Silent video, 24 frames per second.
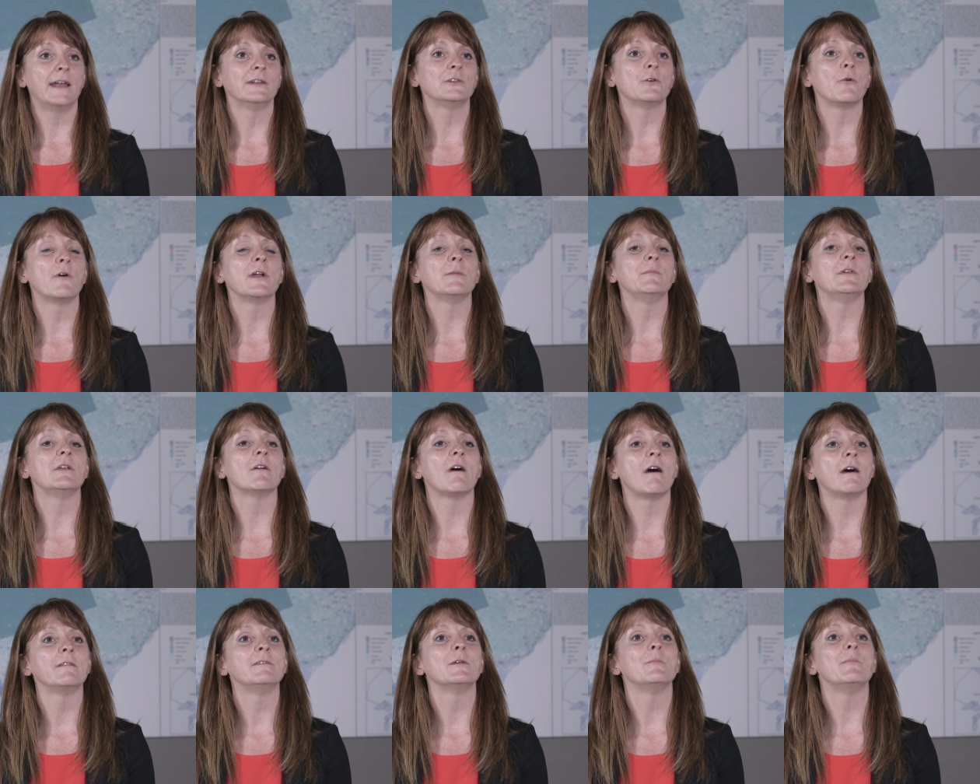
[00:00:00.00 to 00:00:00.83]
and going
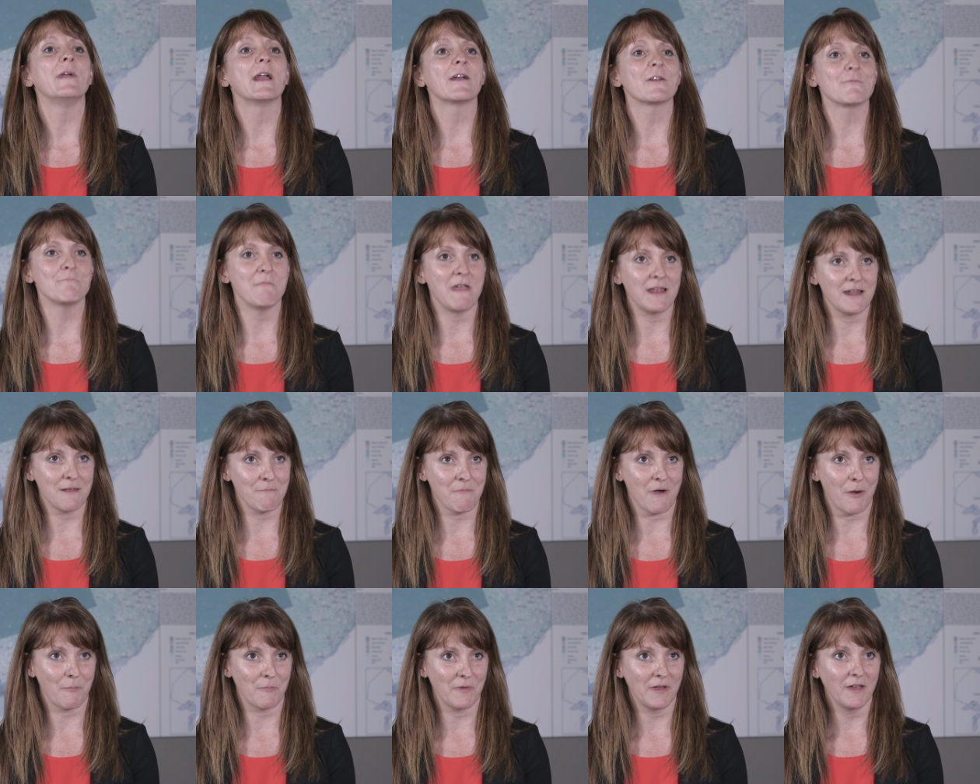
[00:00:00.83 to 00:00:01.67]
beyond the bare
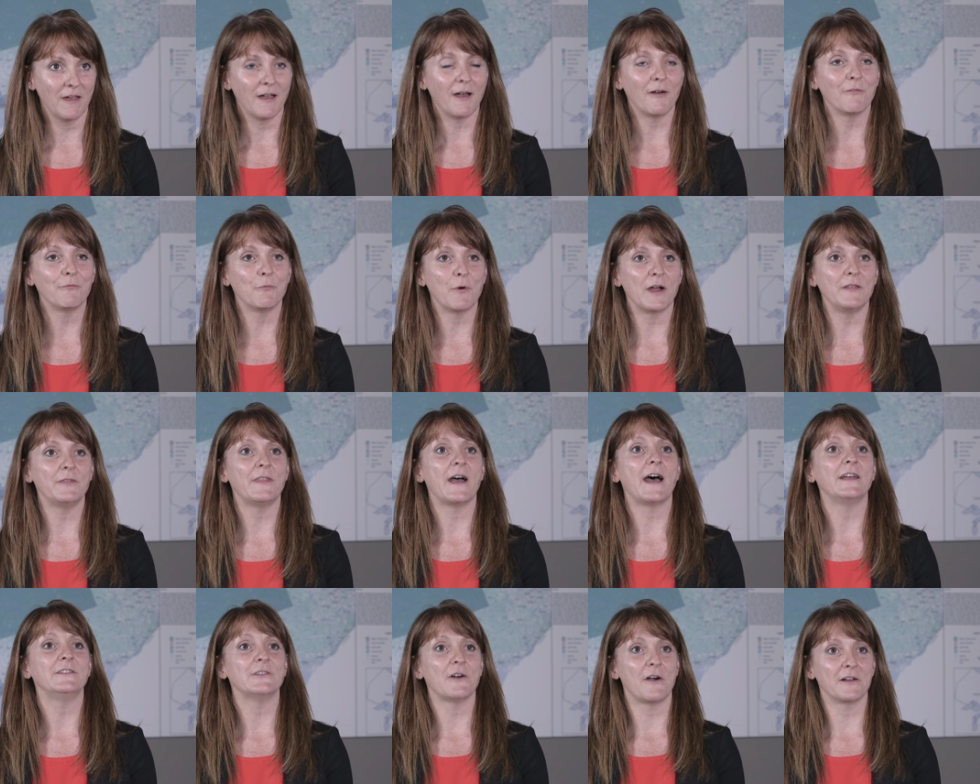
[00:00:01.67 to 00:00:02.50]
minimum of
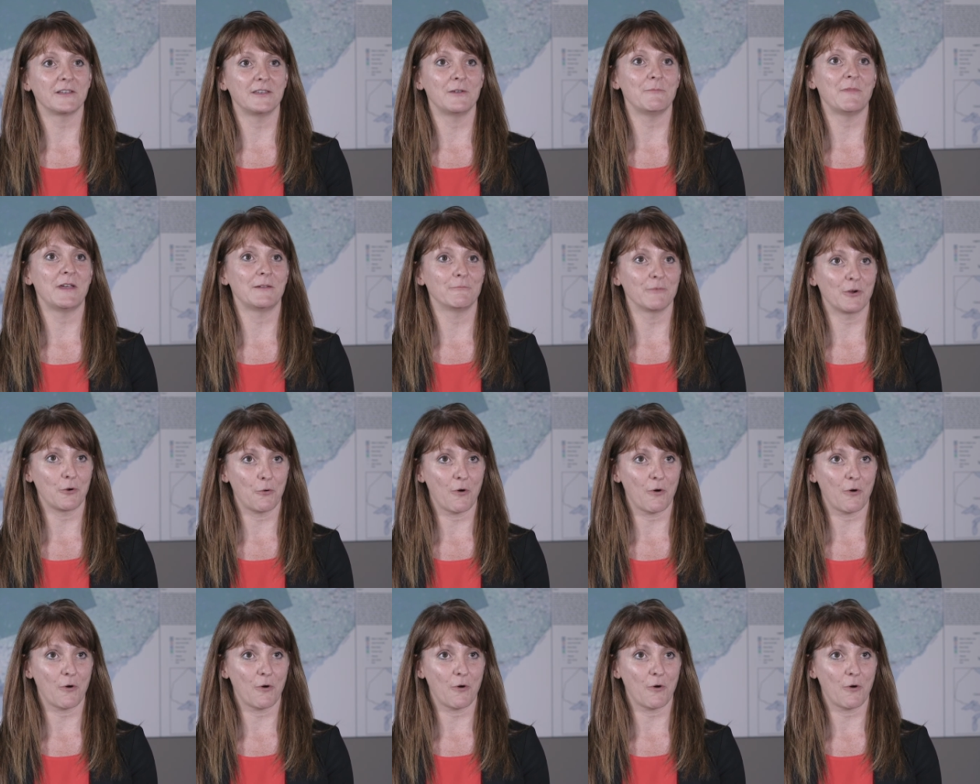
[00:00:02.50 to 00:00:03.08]
what that document